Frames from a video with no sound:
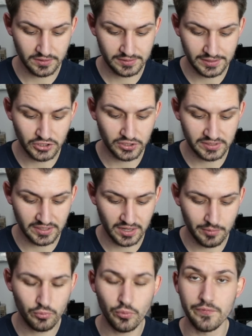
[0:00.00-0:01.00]
such a
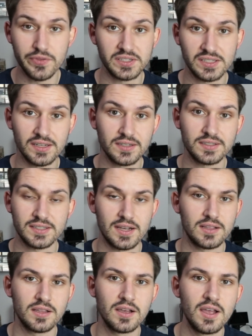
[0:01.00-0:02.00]
setup with the single
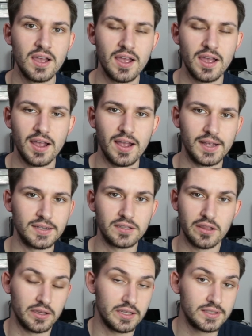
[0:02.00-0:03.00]
cell.
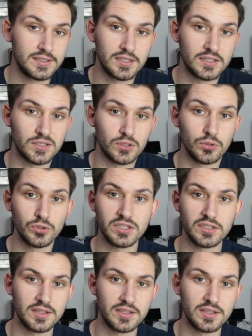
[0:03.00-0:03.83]
And the easiest solution